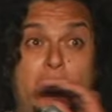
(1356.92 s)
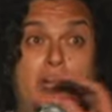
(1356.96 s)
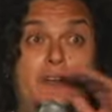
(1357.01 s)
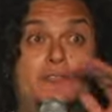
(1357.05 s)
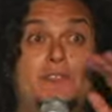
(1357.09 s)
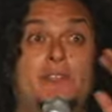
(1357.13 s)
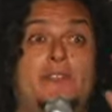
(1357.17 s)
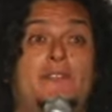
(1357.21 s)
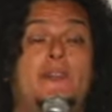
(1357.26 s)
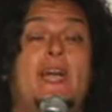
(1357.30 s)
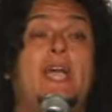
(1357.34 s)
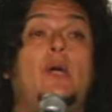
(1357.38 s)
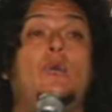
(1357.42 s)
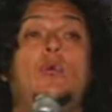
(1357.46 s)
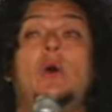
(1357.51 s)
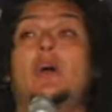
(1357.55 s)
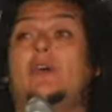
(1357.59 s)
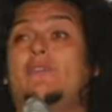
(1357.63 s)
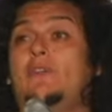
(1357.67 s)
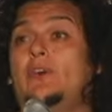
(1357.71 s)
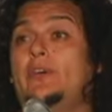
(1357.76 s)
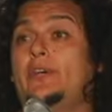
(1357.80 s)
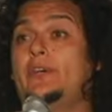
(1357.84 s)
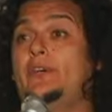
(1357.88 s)
Get off the sidewalk.
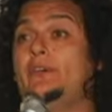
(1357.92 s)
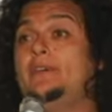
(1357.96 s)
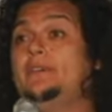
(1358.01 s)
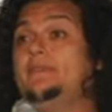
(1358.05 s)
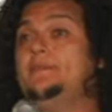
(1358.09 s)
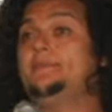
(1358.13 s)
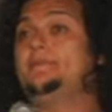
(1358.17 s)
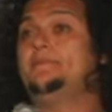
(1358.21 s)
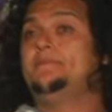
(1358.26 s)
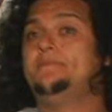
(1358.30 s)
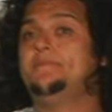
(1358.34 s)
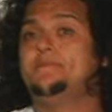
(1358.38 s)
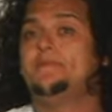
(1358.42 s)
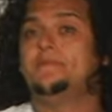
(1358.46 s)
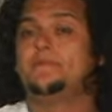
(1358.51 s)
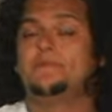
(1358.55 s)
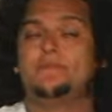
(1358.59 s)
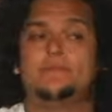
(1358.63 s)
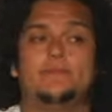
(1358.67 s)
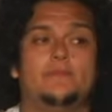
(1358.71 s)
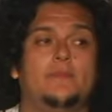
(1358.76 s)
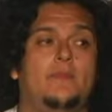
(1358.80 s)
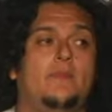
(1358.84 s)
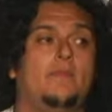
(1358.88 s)

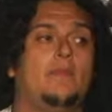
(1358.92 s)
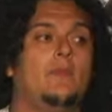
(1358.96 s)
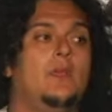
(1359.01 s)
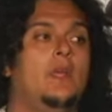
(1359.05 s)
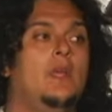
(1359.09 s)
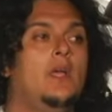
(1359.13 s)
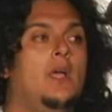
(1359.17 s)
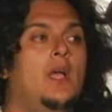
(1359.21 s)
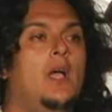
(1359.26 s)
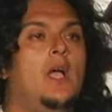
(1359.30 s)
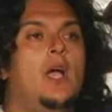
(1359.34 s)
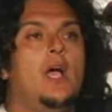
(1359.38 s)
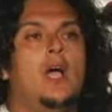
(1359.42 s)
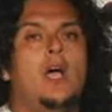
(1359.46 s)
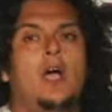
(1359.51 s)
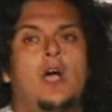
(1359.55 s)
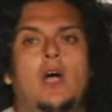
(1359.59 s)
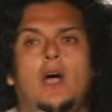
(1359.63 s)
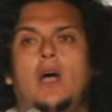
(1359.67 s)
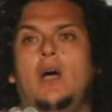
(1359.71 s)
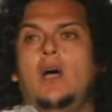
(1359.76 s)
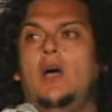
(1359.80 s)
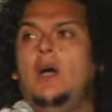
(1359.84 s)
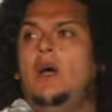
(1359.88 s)

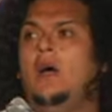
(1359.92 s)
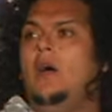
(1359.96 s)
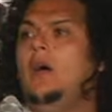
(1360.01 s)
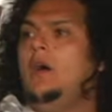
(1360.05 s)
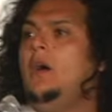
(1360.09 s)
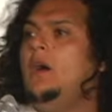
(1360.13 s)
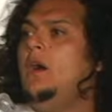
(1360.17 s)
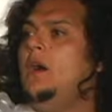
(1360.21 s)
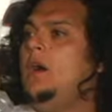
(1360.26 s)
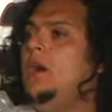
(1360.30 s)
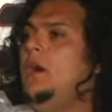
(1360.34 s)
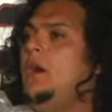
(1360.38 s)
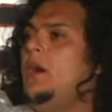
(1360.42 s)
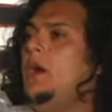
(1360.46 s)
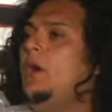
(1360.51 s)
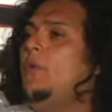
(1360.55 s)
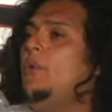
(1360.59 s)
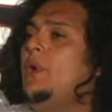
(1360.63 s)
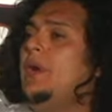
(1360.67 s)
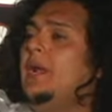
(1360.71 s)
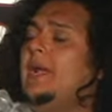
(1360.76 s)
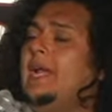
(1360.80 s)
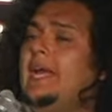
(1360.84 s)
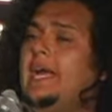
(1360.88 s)
I
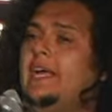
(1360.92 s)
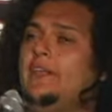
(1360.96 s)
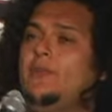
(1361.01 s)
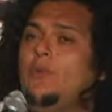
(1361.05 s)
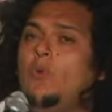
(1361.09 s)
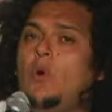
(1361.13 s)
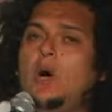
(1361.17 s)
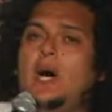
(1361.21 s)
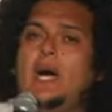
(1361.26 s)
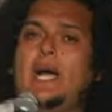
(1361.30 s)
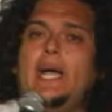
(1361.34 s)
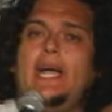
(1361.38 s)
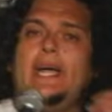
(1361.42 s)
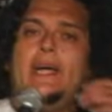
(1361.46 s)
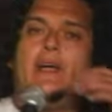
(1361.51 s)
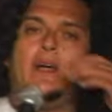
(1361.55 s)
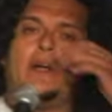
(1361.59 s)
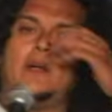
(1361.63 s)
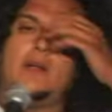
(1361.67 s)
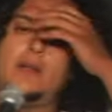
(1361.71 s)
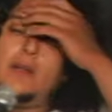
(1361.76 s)
realized why